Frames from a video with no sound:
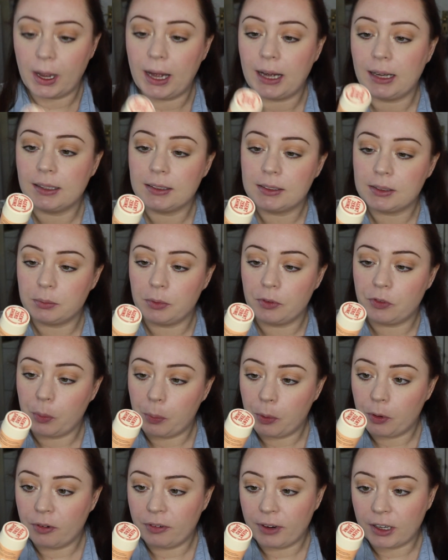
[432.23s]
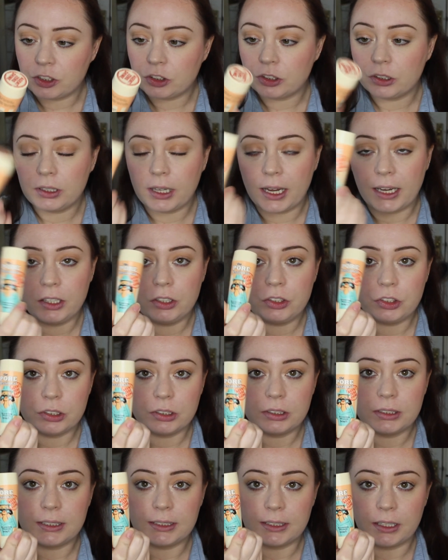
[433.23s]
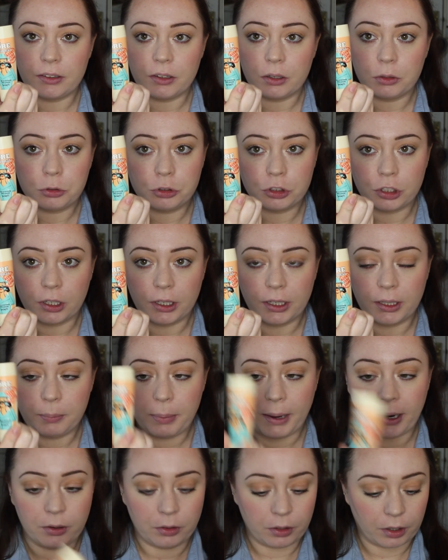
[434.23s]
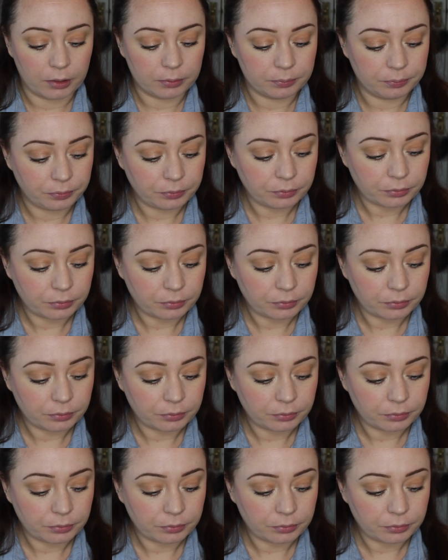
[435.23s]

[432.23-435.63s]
add some of the Porefessional Agent Zero Shine Powder.